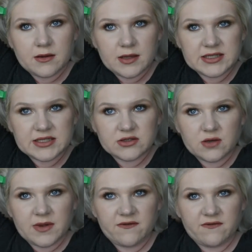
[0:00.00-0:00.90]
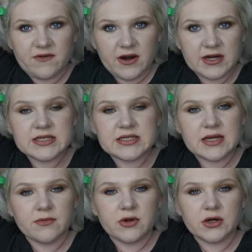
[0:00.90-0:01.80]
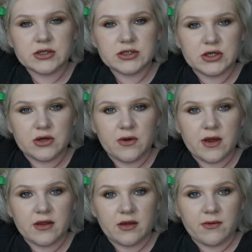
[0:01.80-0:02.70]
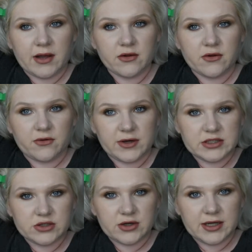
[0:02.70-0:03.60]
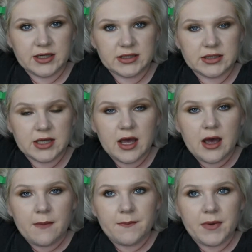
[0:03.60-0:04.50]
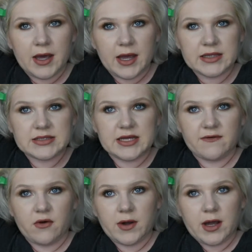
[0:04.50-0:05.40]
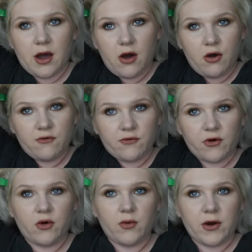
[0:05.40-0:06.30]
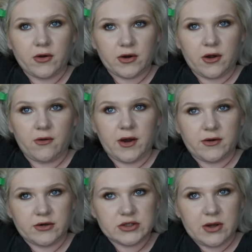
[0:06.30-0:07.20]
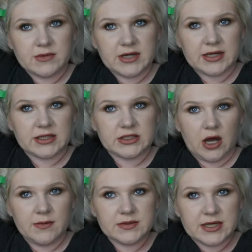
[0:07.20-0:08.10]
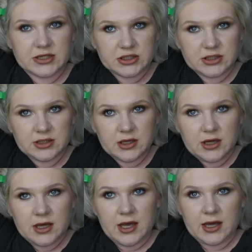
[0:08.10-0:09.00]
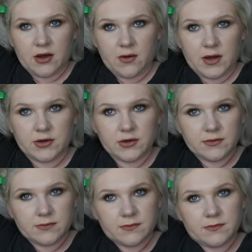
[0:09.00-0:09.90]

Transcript: This is going to be very similar to the regular 3-strand, but instead of going over, going to go under. So I'm going to take the top section and go under.